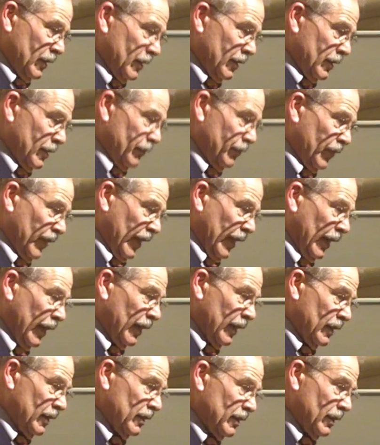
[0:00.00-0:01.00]
um,
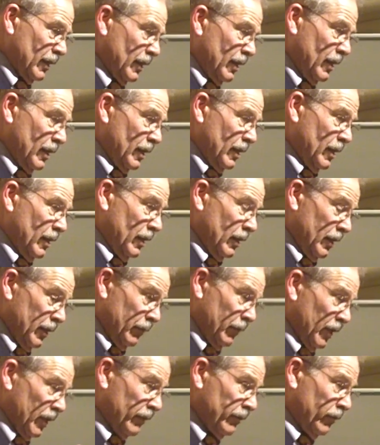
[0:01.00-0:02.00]
and
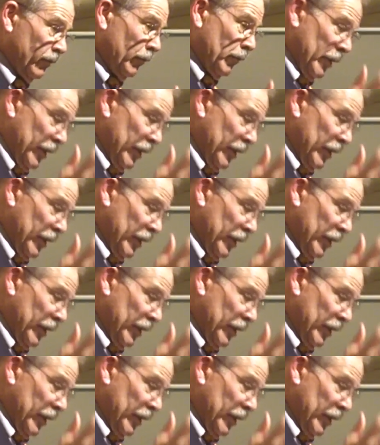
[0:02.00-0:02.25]
in the middle of the